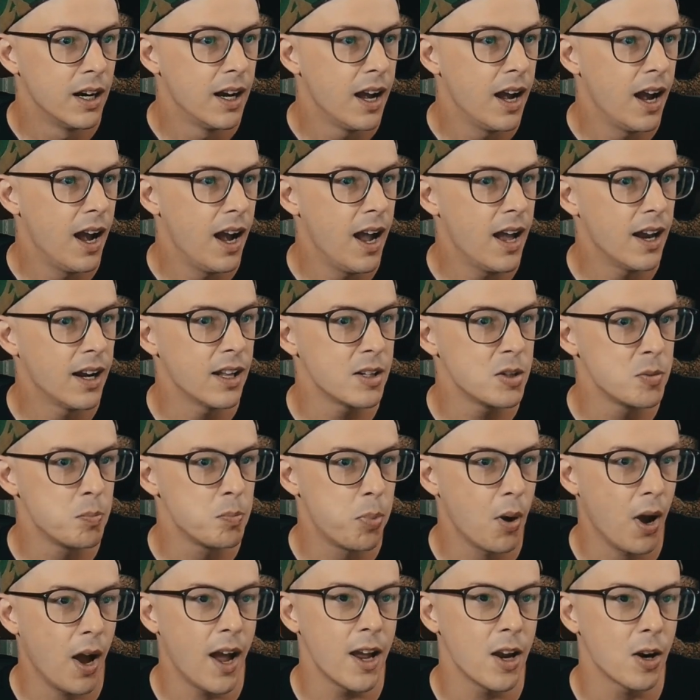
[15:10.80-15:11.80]
And it's
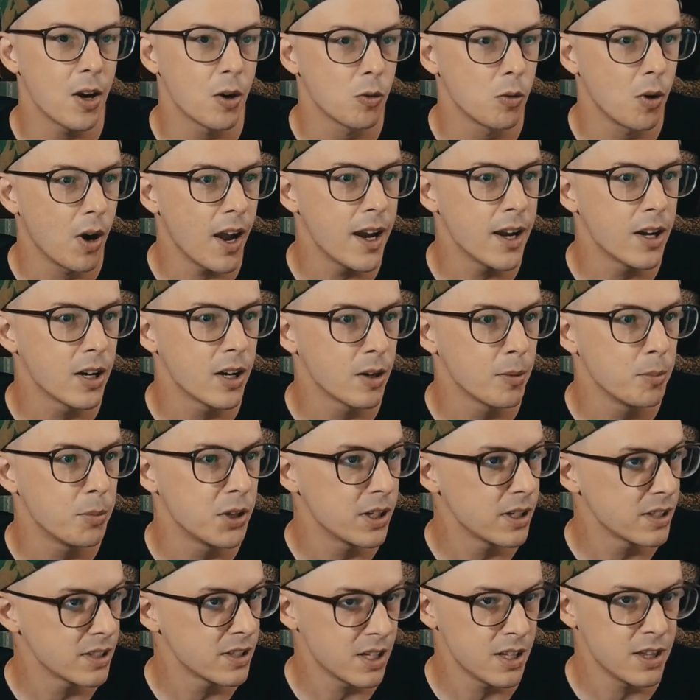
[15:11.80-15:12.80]
by a writer,
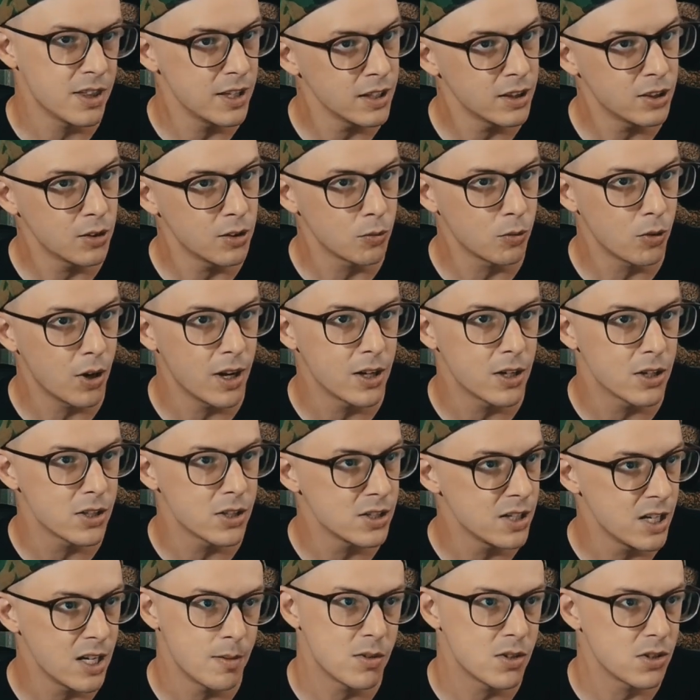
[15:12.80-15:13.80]
because I think the writer's
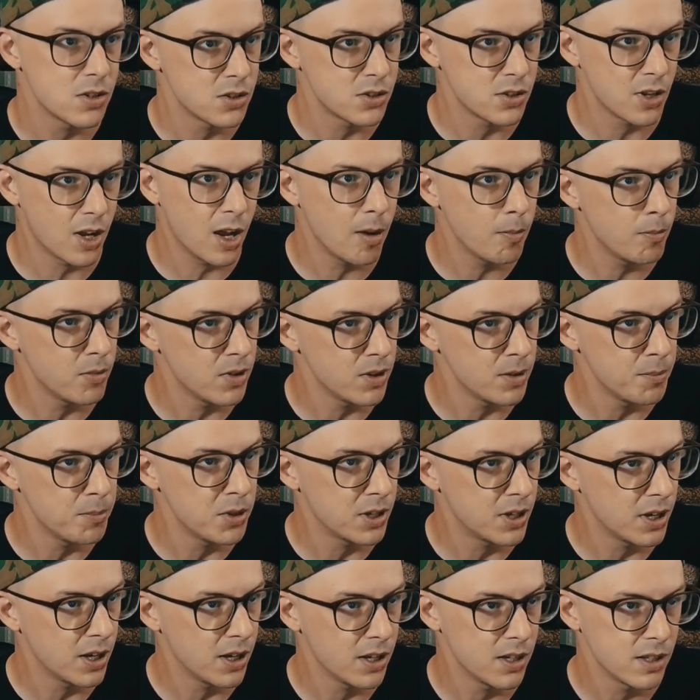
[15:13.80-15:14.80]
name is Zombie
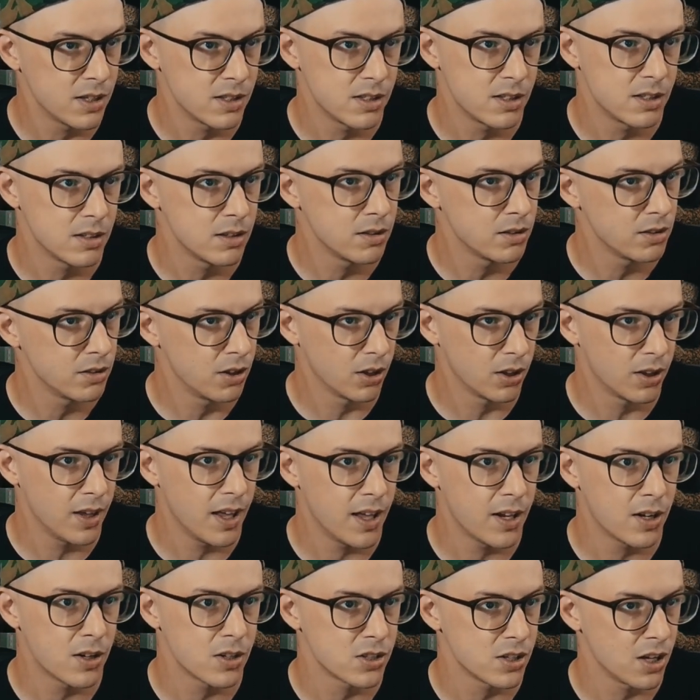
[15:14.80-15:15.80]
because the
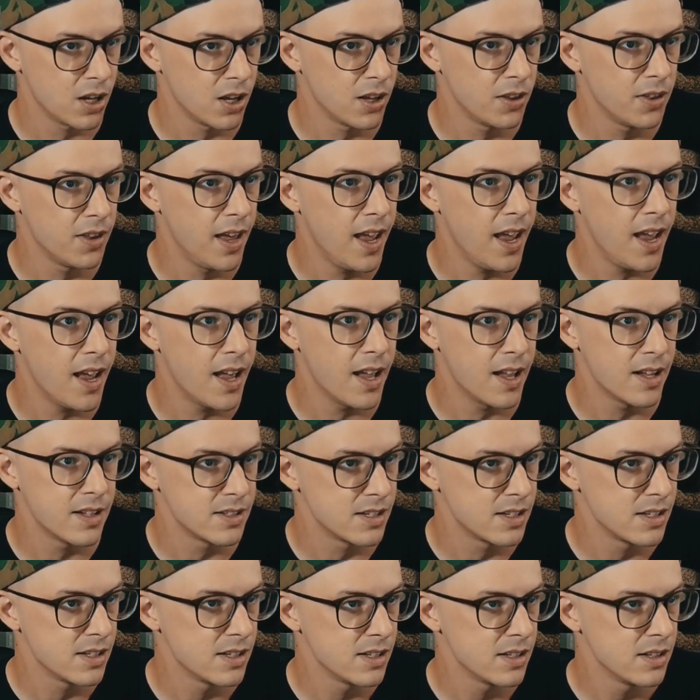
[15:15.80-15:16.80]
letters on the
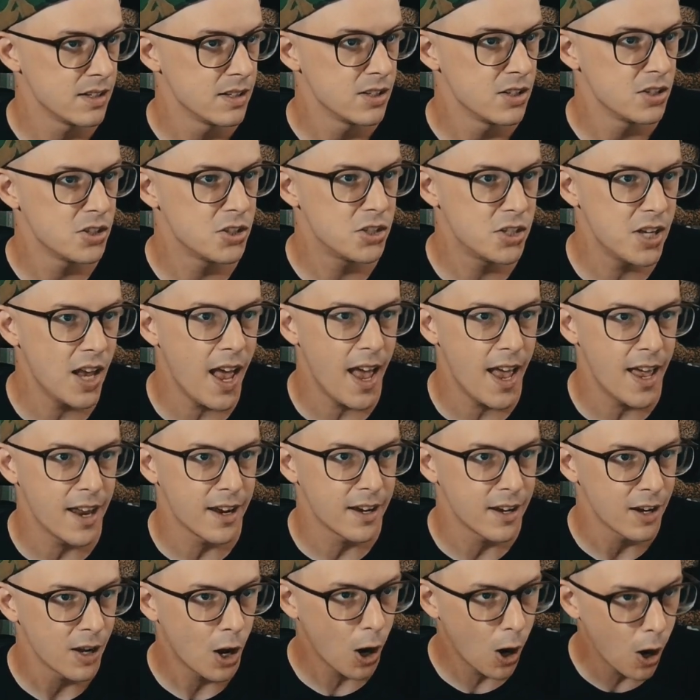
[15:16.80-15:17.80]
heads.
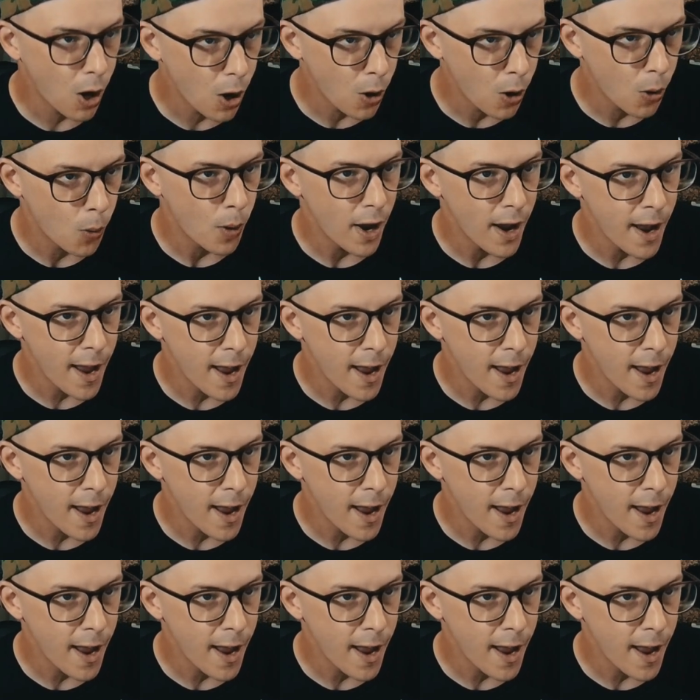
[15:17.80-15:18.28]
Z-O-M-B-I-E.